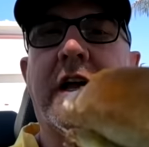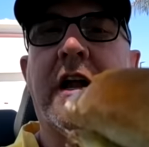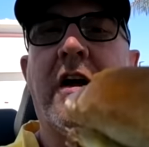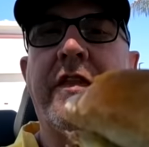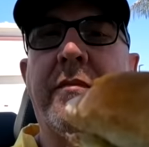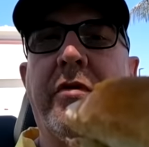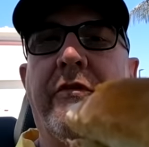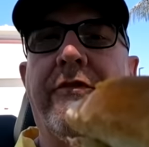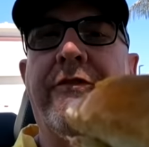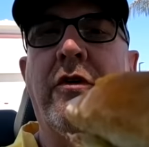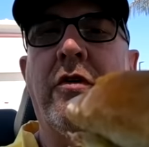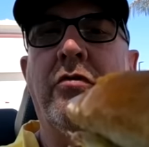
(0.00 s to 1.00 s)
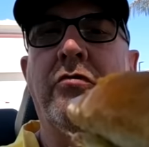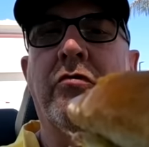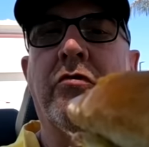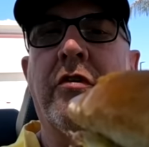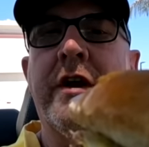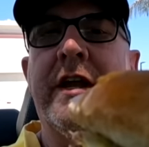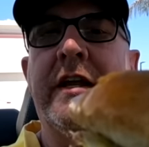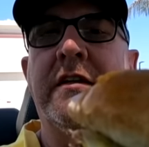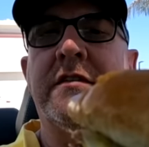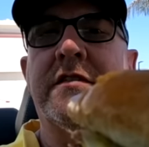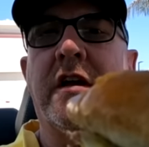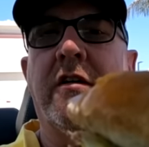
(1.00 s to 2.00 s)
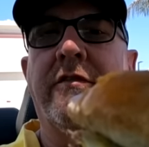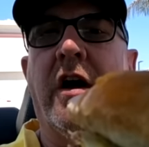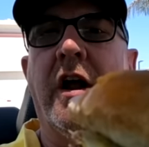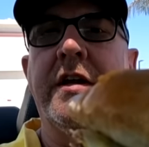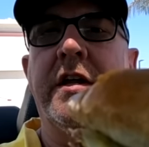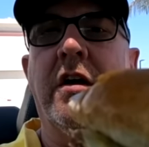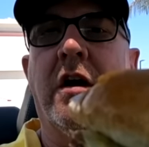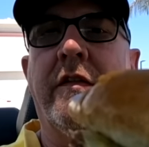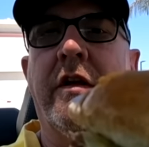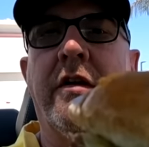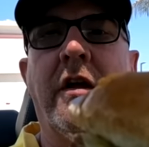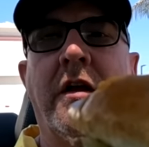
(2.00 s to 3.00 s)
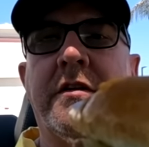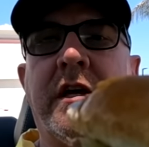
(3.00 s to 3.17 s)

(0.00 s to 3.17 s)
it out. They put full rings of onion on there, not